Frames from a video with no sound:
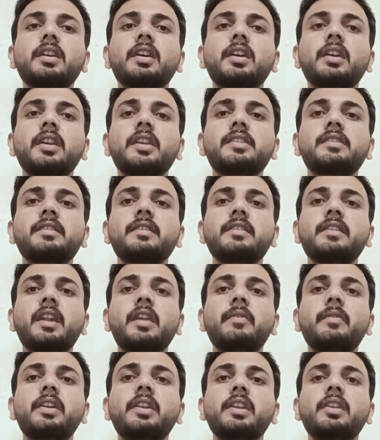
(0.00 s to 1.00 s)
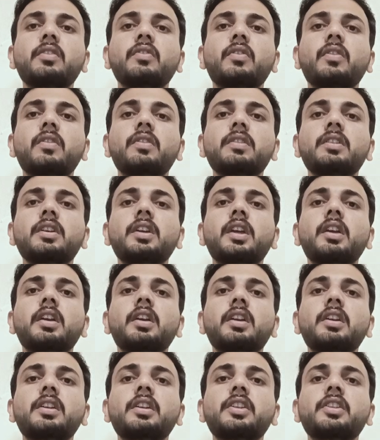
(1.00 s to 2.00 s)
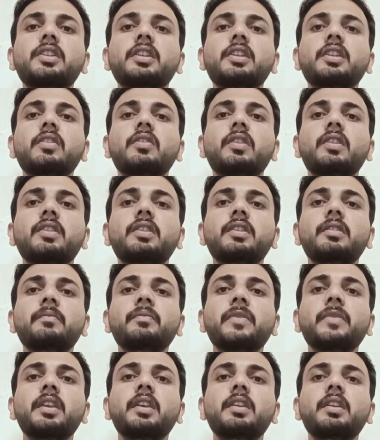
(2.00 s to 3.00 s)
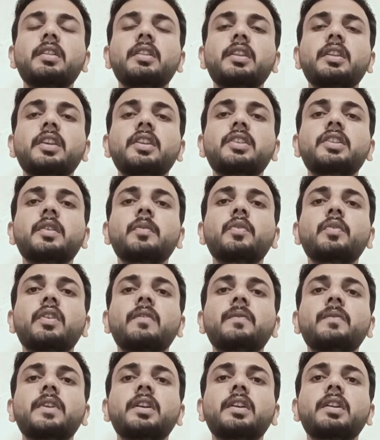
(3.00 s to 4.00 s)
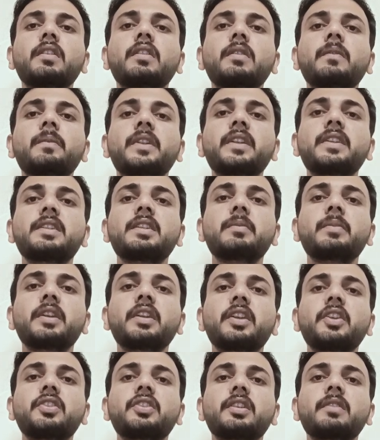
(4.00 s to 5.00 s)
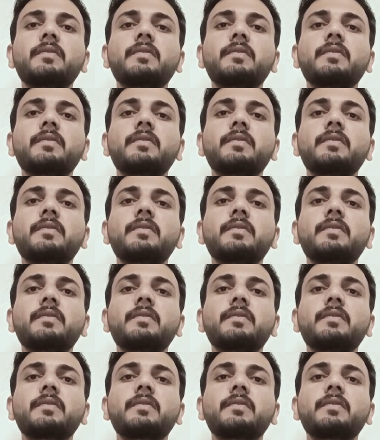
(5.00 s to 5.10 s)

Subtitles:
excavating drought condition in other. Then shift of the precipitation